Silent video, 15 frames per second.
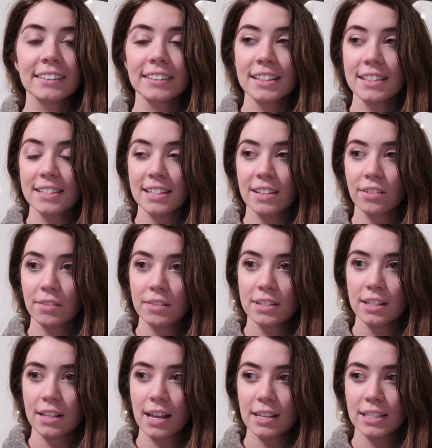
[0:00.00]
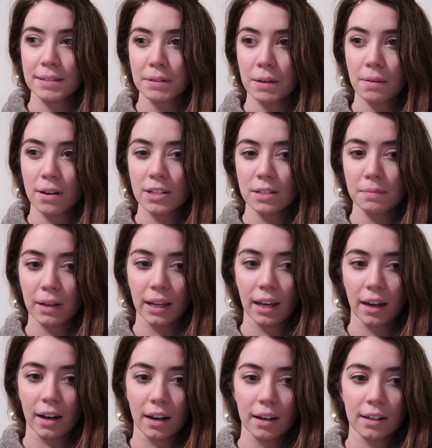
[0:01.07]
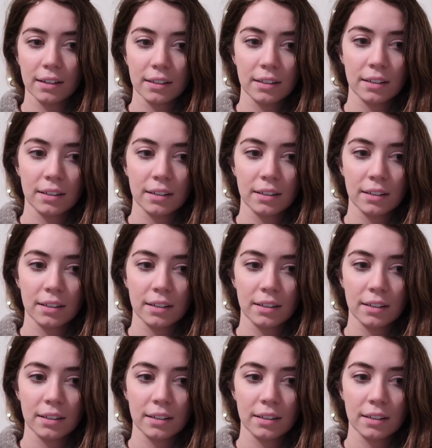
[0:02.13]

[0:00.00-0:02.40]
let's see, when was the last time I washed my hair?